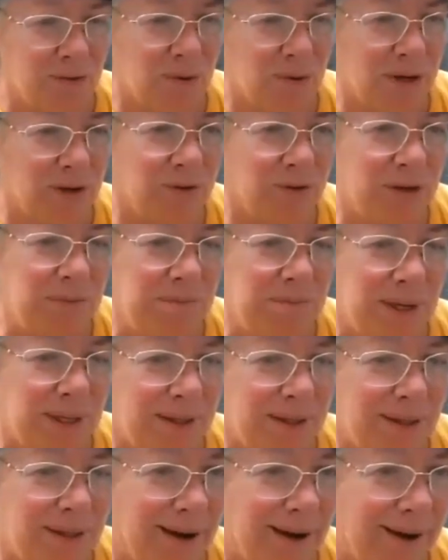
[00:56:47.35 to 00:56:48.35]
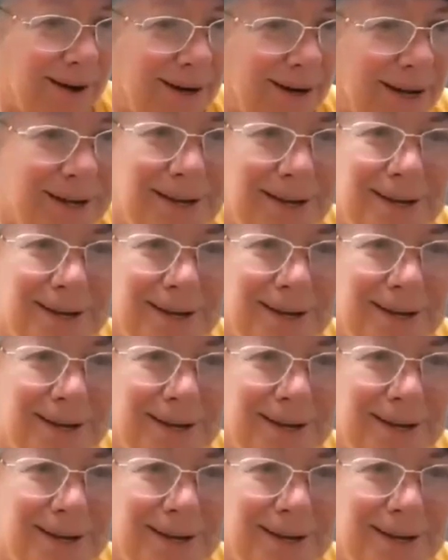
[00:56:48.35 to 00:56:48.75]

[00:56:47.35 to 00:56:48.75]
want to admit that.